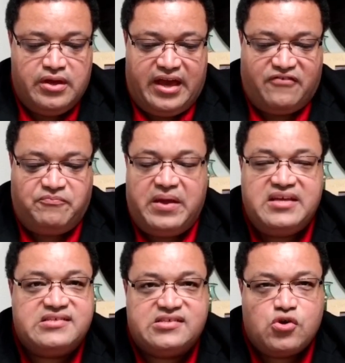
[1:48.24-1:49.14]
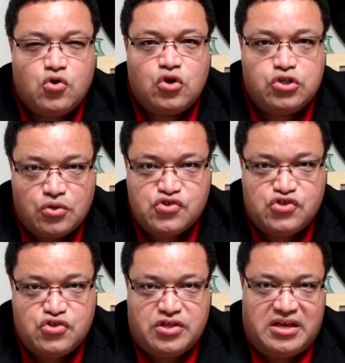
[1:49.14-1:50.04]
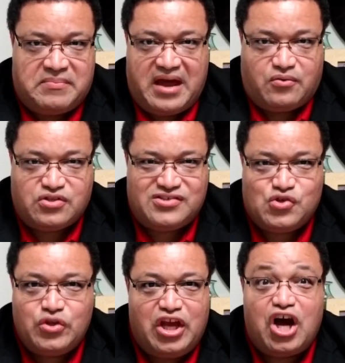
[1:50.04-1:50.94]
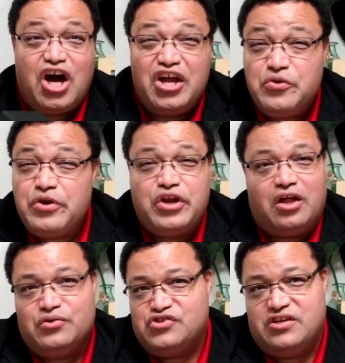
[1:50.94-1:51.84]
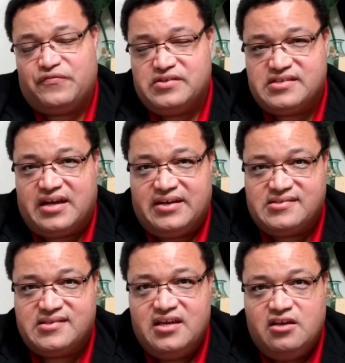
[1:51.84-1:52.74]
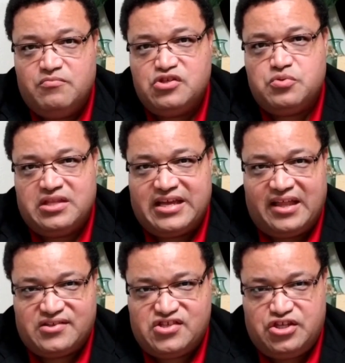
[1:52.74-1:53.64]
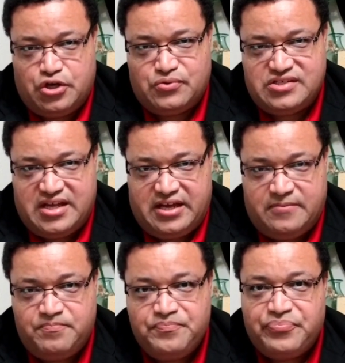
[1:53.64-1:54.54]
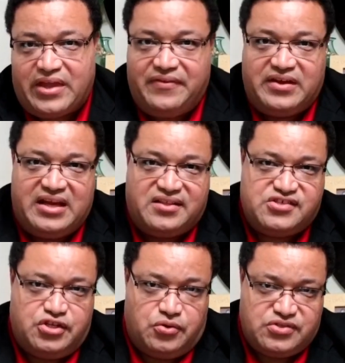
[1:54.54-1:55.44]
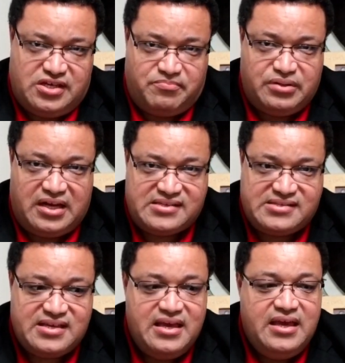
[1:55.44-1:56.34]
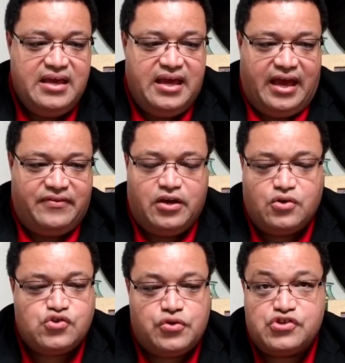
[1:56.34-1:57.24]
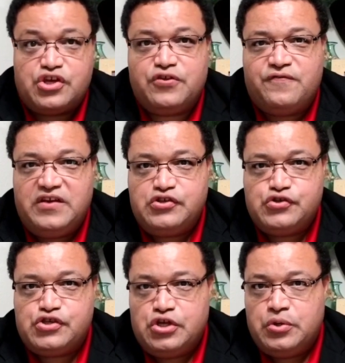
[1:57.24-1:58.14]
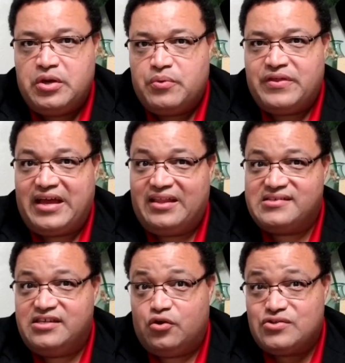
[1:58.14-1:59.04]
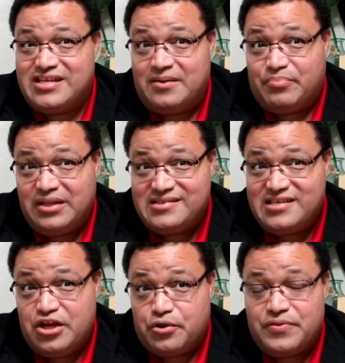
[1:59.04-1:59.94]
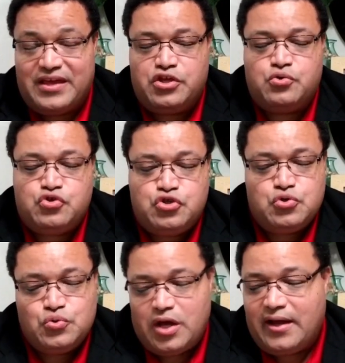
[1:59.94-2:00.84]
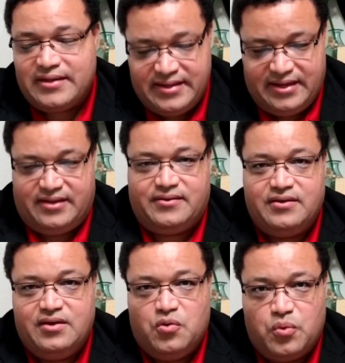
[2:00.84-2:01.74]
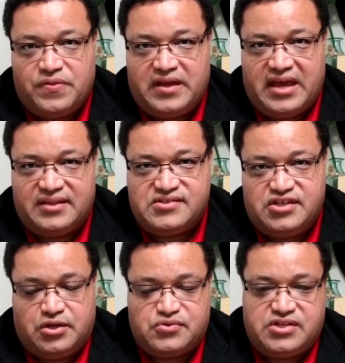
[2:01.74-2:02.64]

have paid so close to the amount. It's only $100 difference, guys, between the Galaxy Note 10 and the Galaxy Note 10 Plus. And then also there's other features that you get with the Galaxy Note 10 Plus here that you do not get with the Galaxy Note